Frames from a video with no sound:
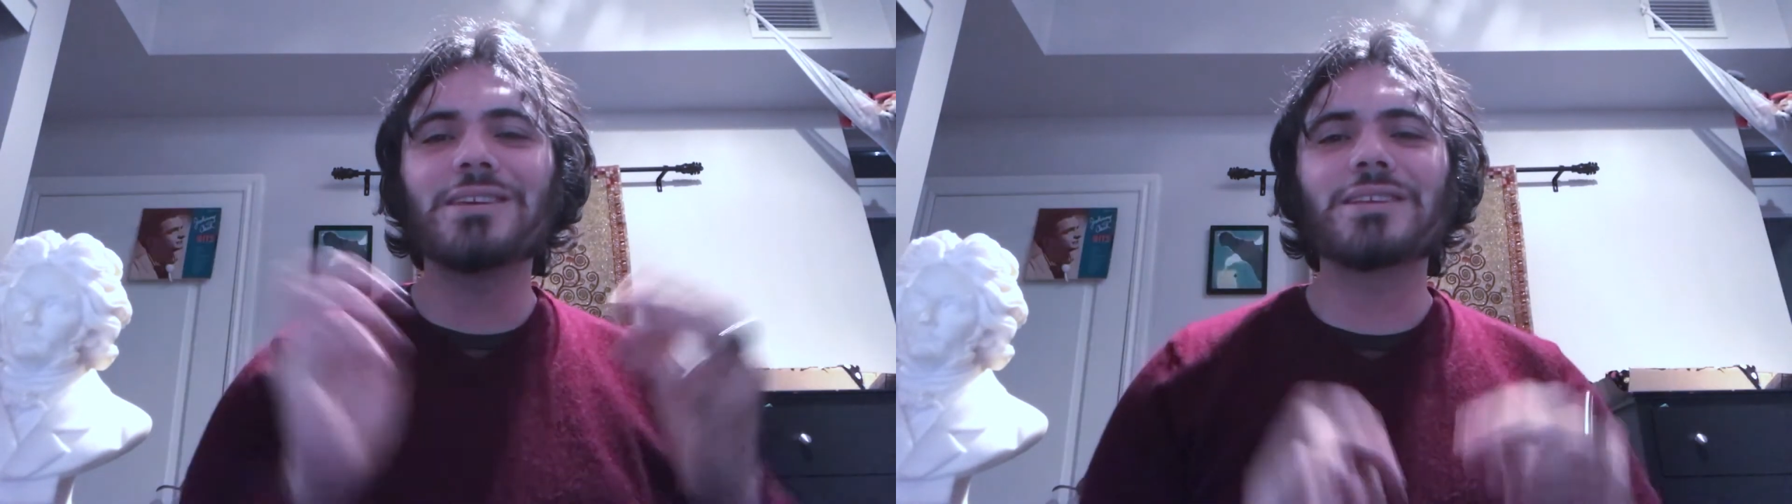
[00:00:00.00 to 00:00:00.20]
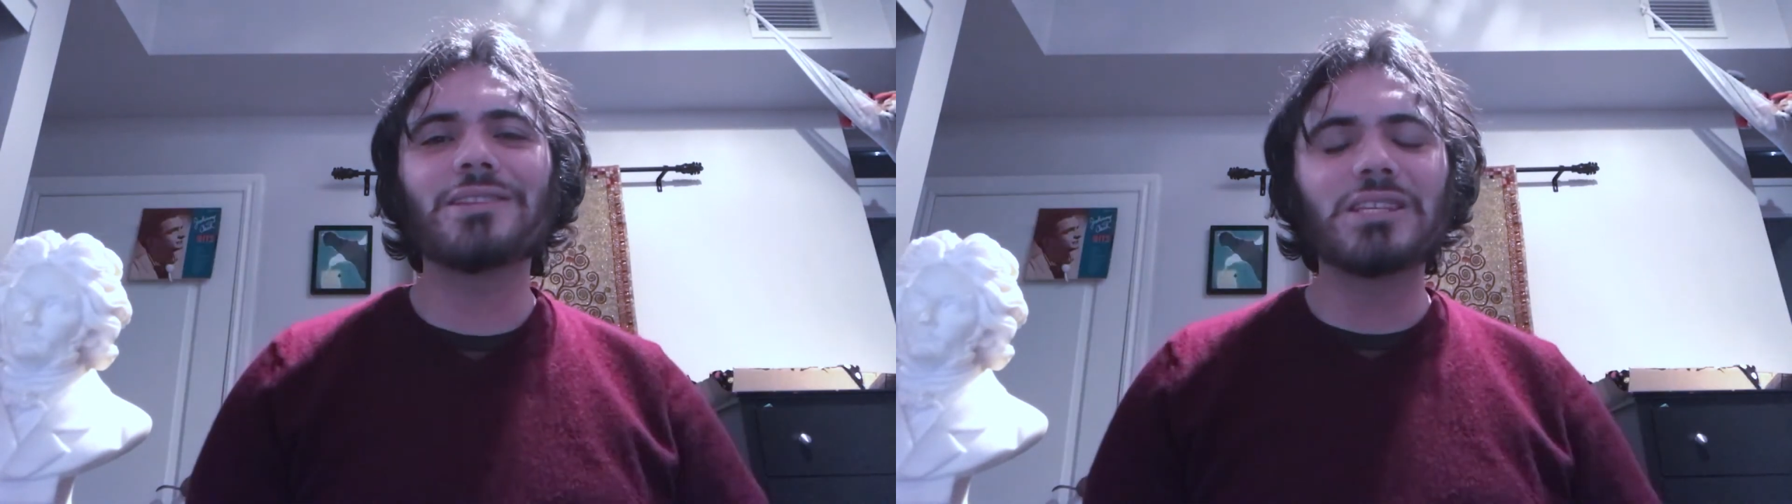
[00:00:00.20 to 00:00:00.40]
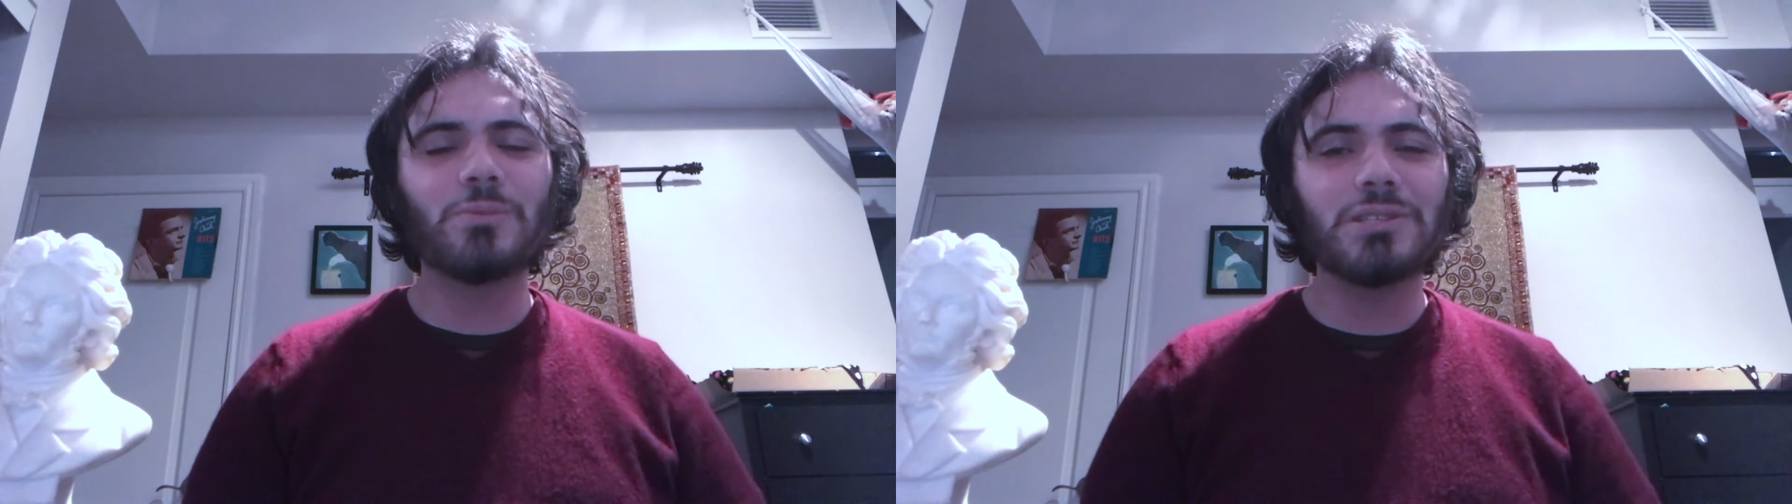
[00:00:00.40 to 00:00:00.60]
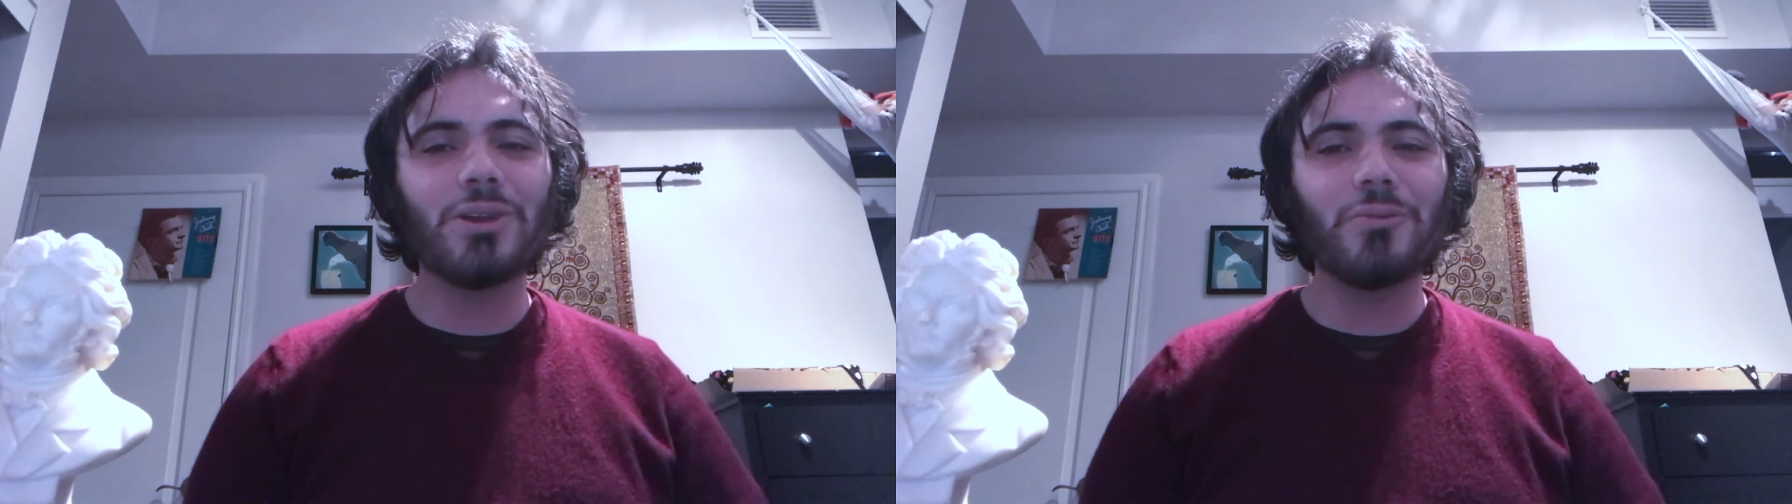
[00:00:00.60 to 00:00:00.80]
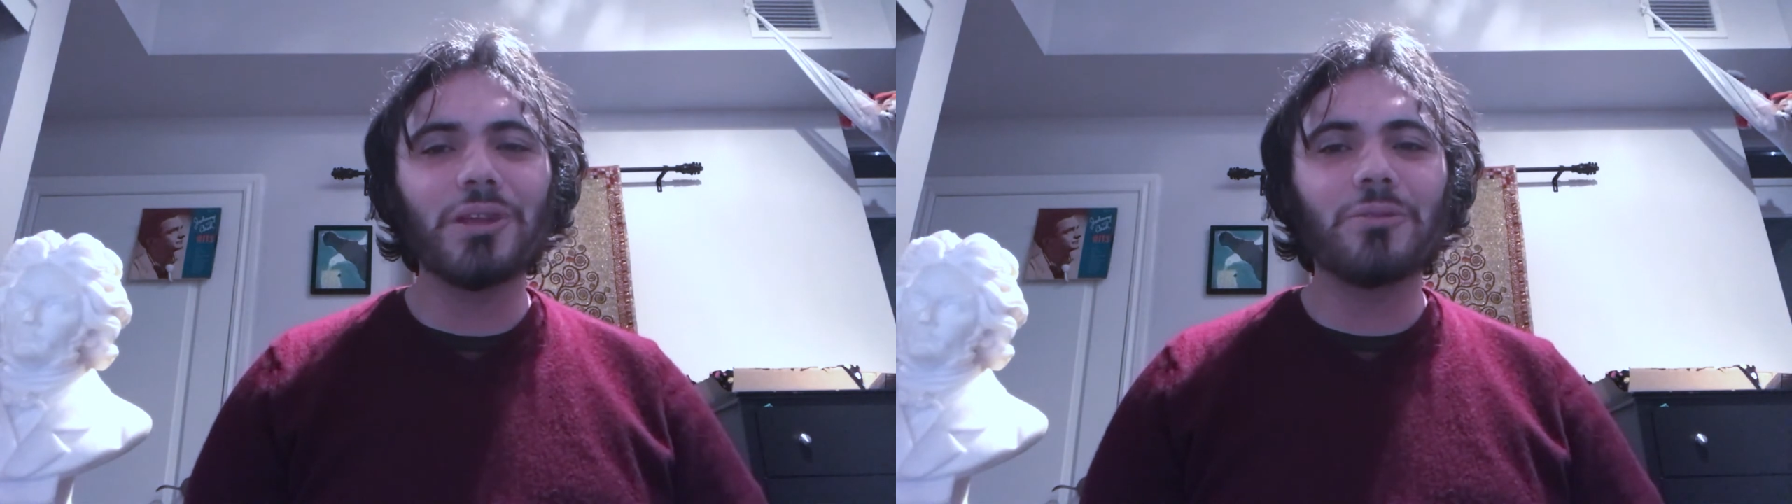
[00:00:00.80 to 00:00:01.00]
I said this was
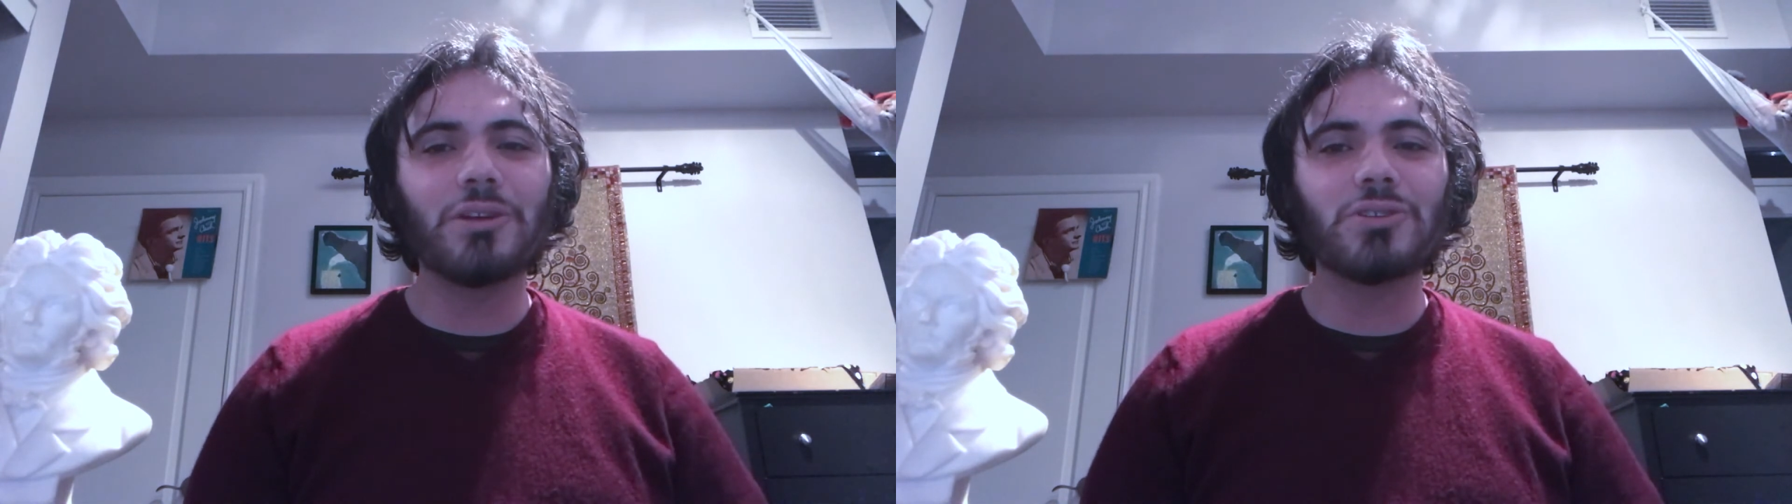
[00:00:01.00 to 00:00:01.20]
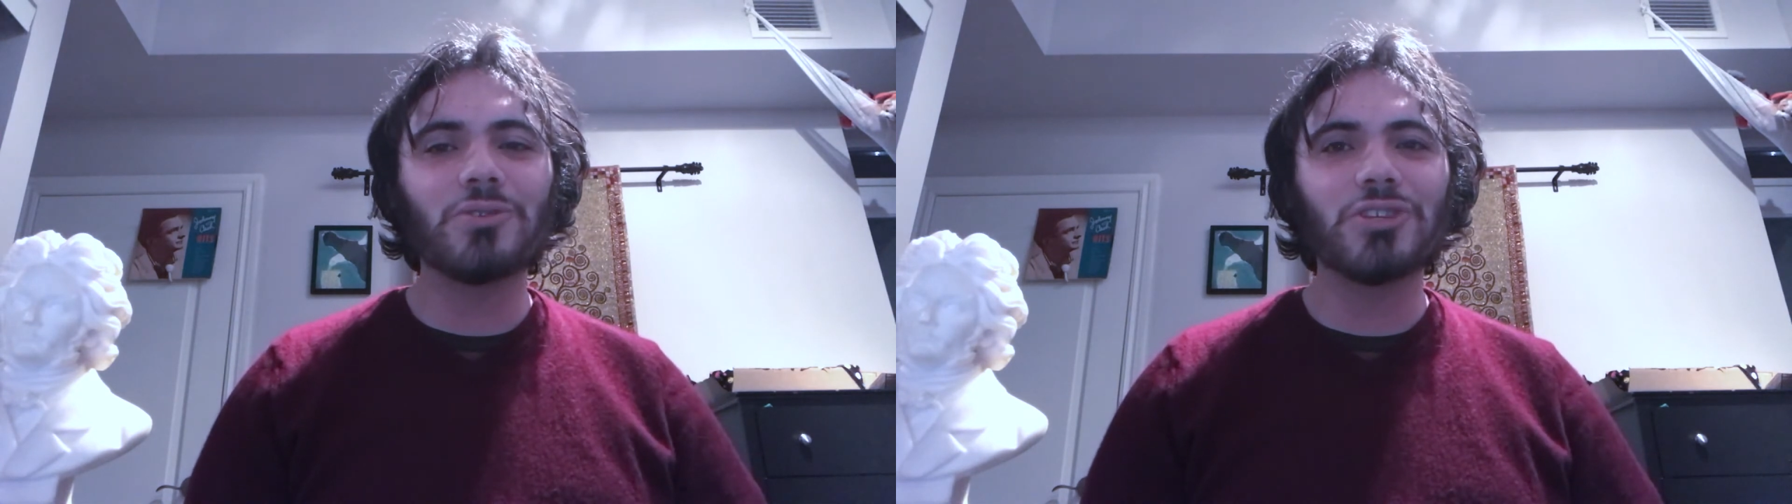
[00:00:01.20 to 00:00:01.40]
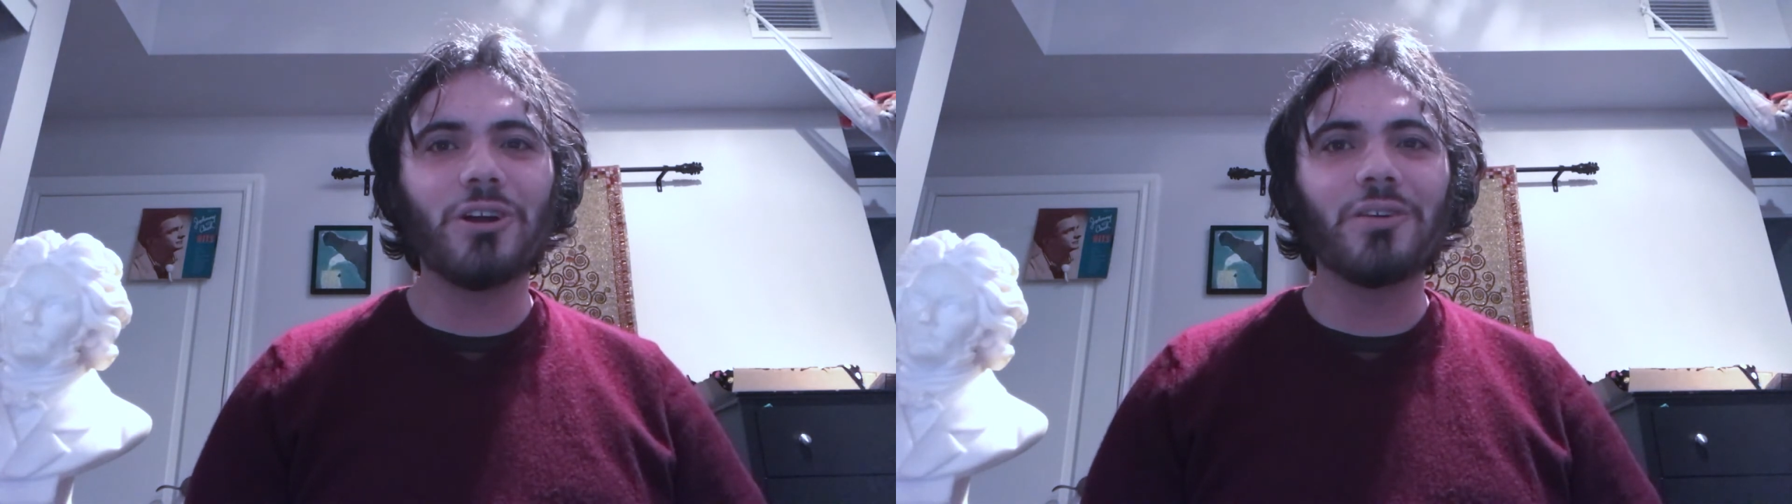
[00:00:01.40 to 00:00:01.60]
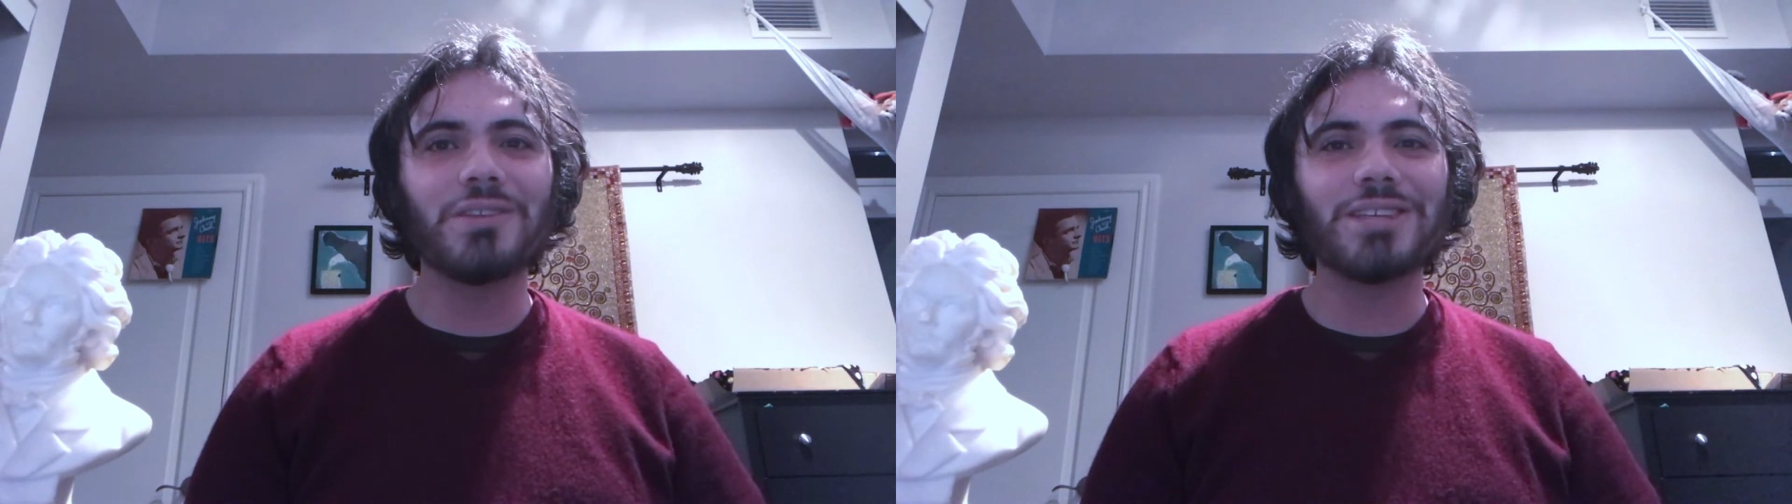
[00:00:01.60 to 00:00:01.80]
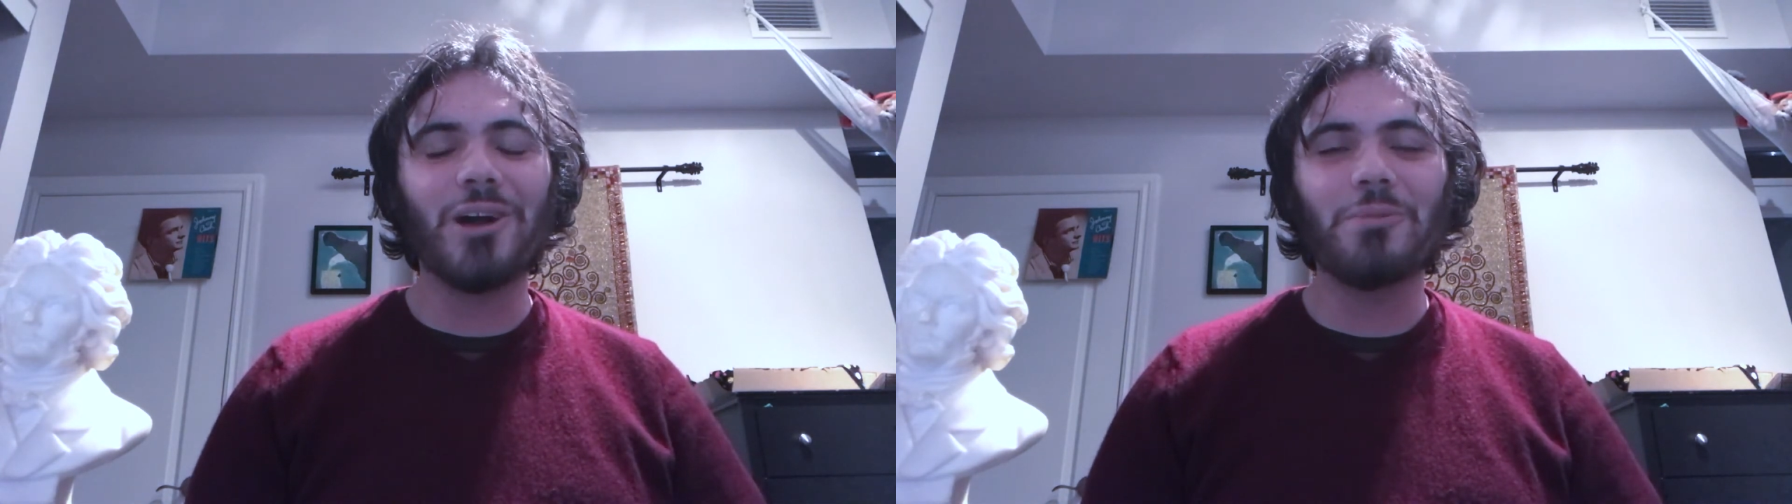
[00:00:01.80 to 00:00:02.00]
the only original song on
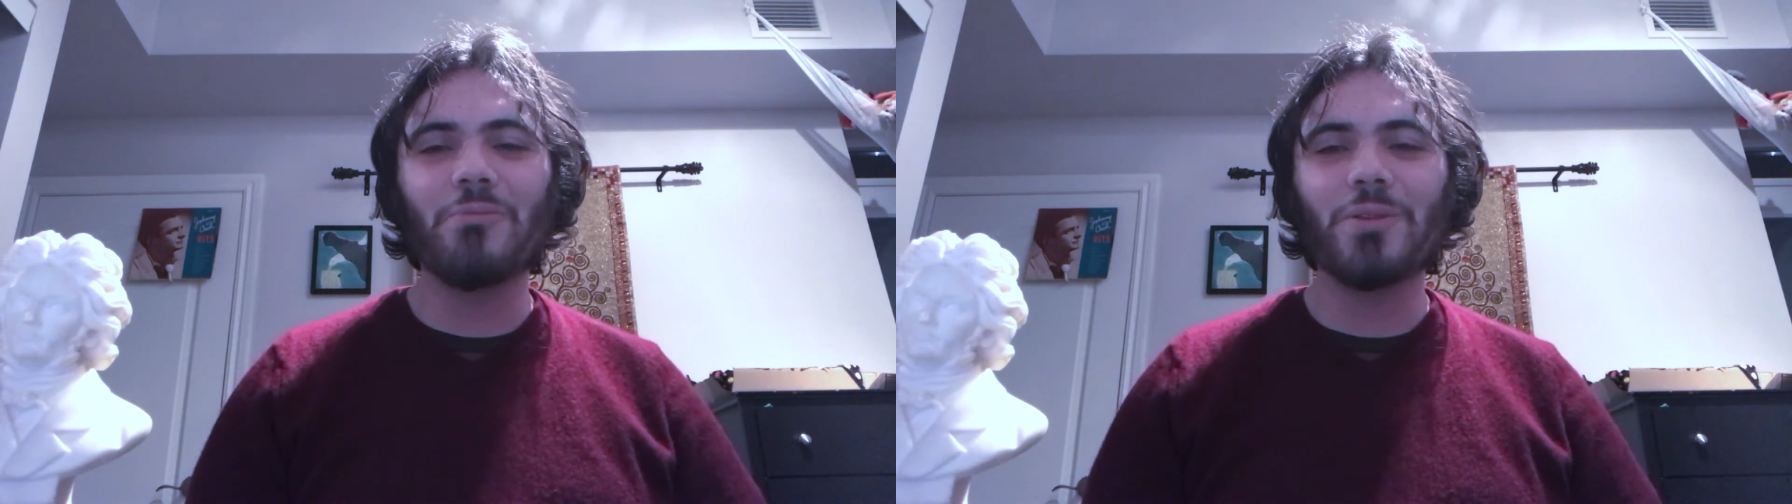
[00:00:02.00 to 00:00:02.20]
this album,